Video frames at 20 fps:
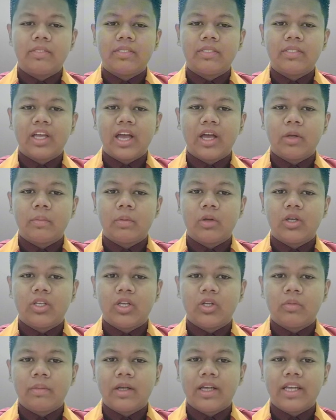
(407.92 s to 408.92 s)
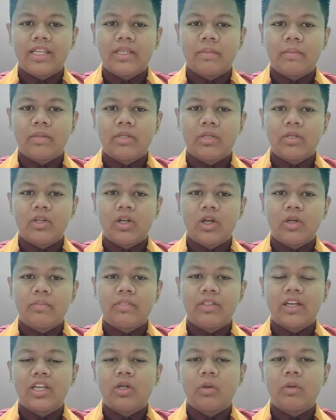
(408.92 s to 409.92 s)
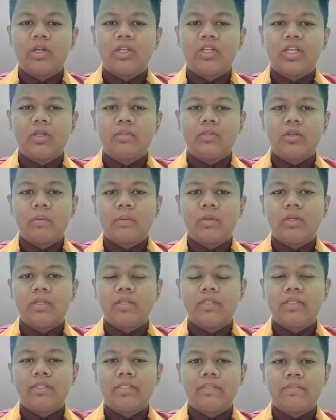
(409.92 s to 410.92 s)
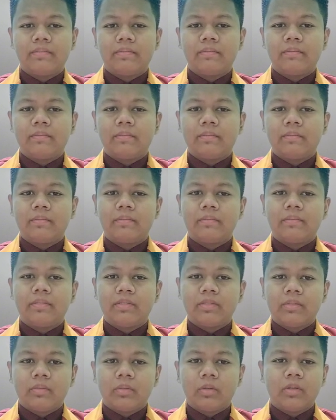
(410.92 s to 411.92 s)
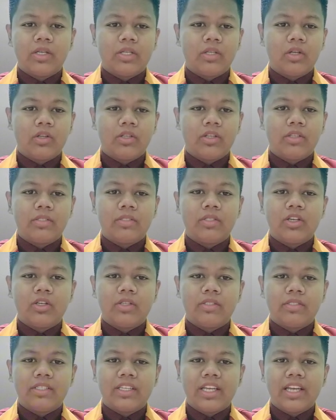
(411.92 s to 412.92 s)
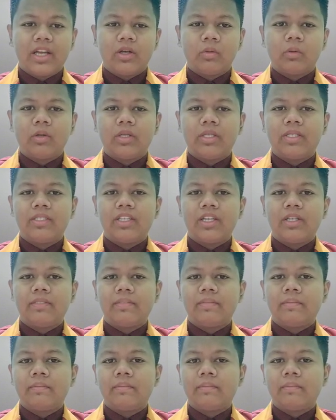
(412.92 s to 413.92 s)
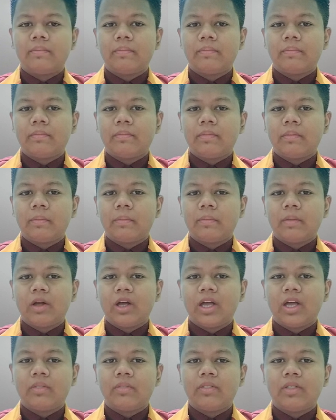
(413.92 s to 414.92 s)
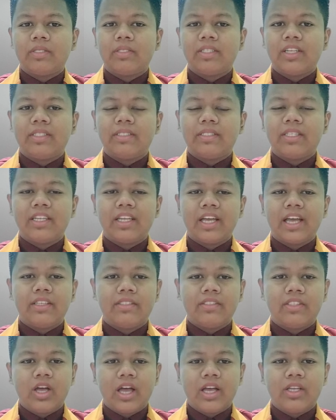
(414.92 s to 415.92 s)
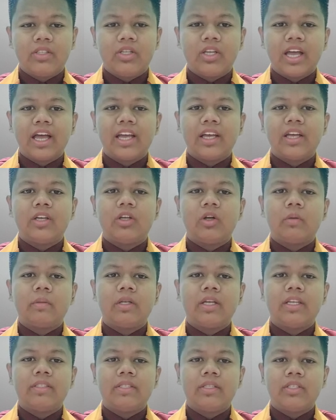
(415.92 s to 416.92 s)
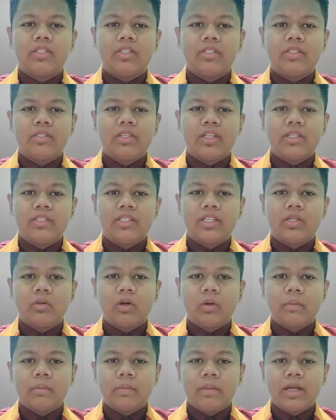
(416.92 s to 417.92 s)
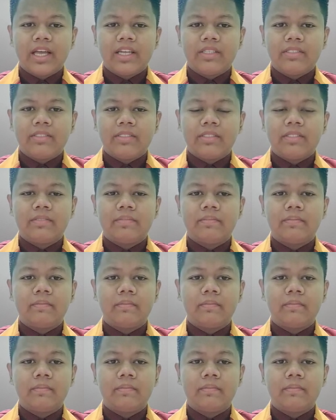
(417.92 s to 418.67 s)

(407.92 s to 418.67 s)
Time pressure may limit thorough evaluation of options. 3. Uncertainty and risk. Market volatility and changing economic conditions can disrupt plans.